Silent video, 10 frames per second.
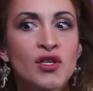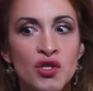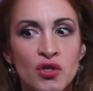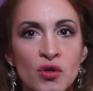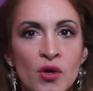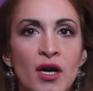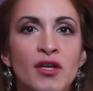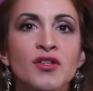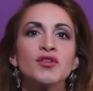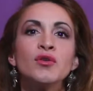
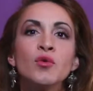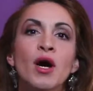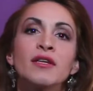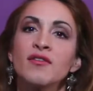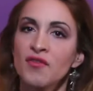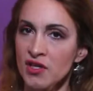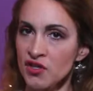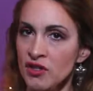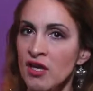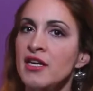Sure, do what a
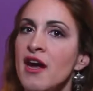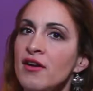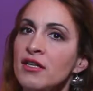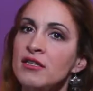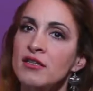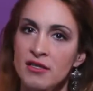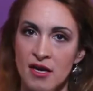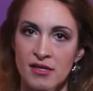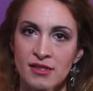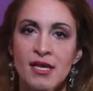fictional character
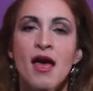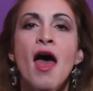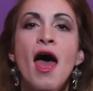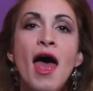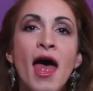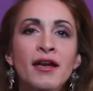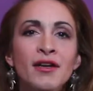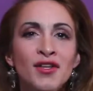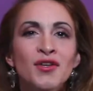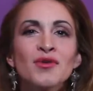does
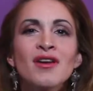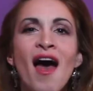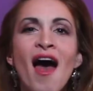and you will